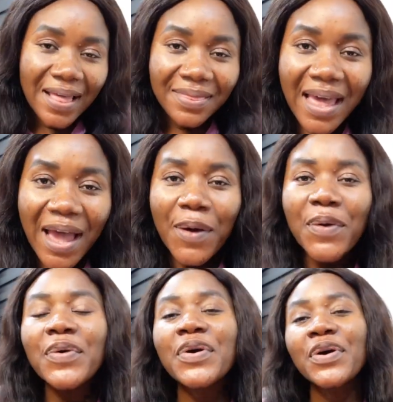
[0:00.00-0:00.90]

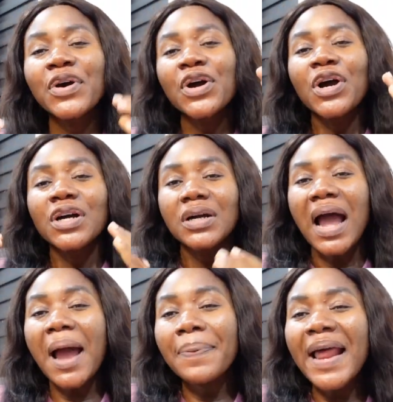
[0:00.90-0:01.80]
Now,
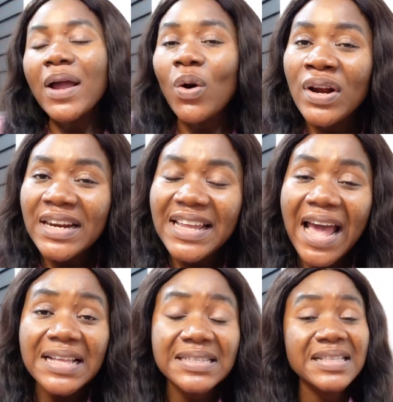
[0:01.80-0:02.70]
apply only
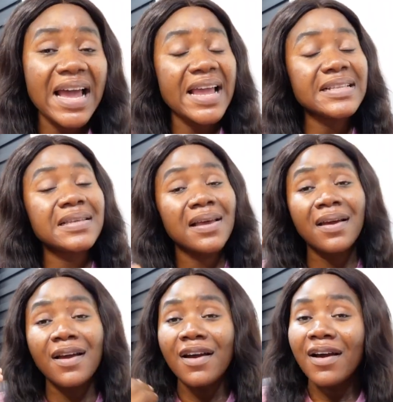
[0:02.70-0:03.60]
at night
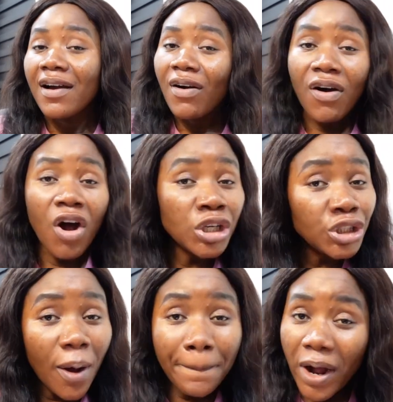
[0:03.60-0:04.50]

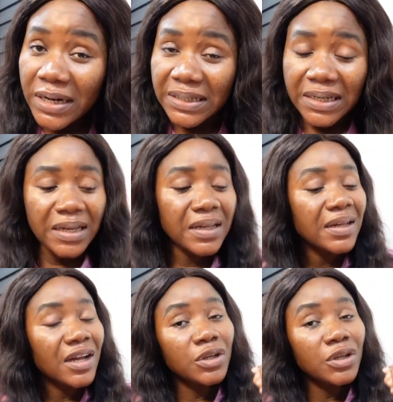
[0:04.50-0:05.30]
on your body.